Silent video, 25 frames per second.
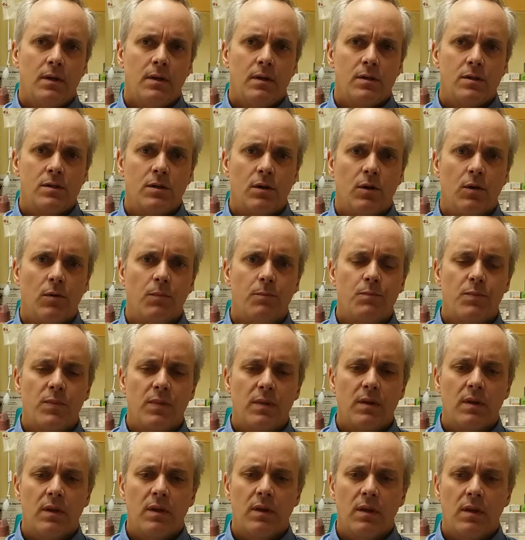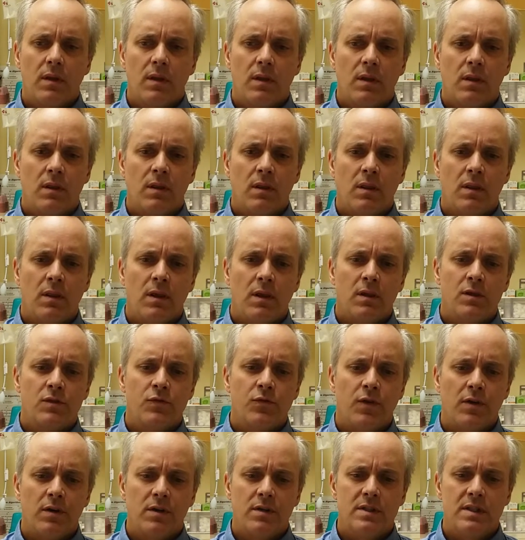So as
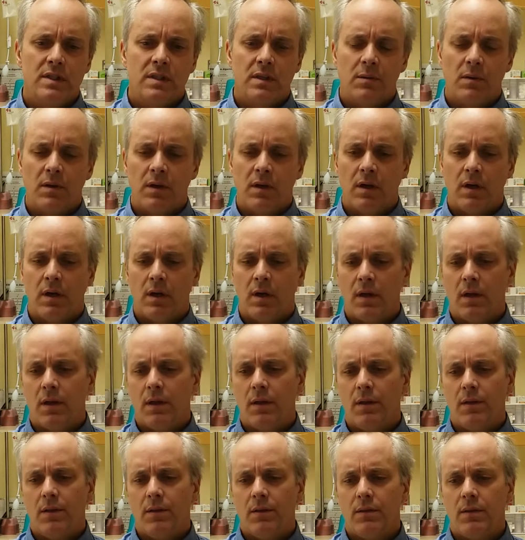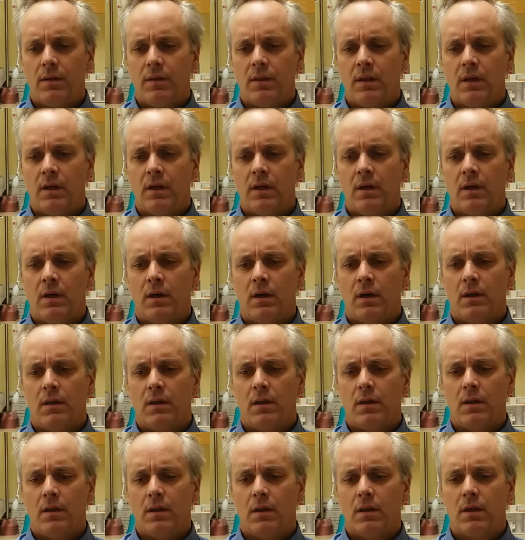far as the
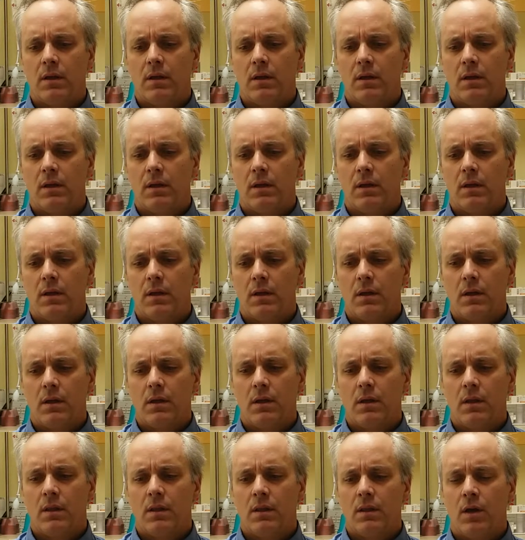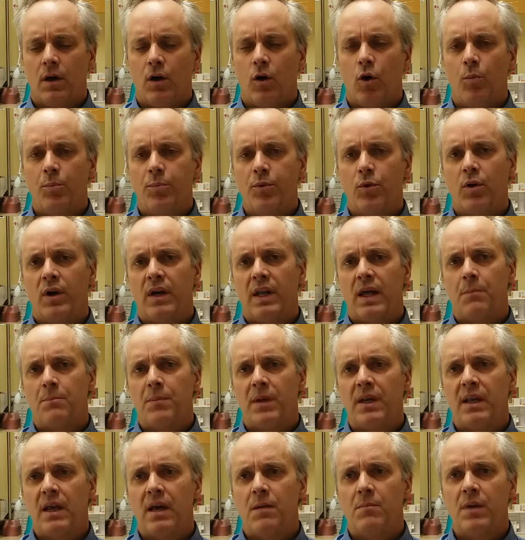opioid
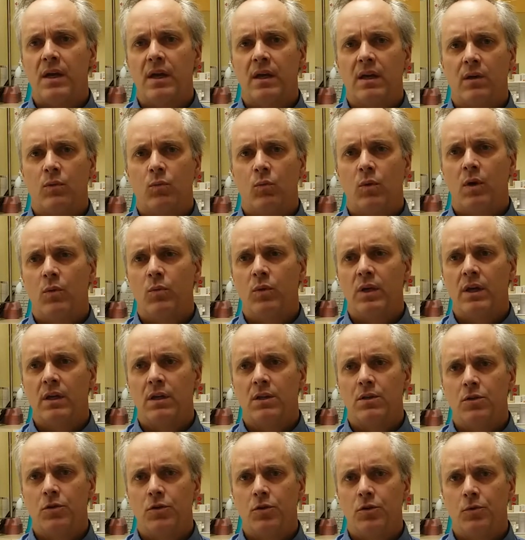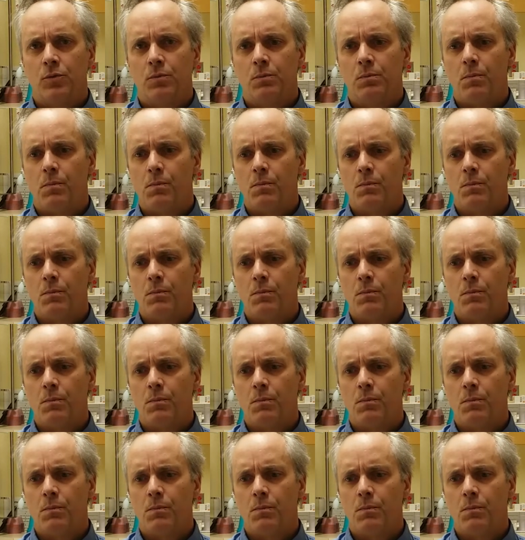epidemic and what we can do,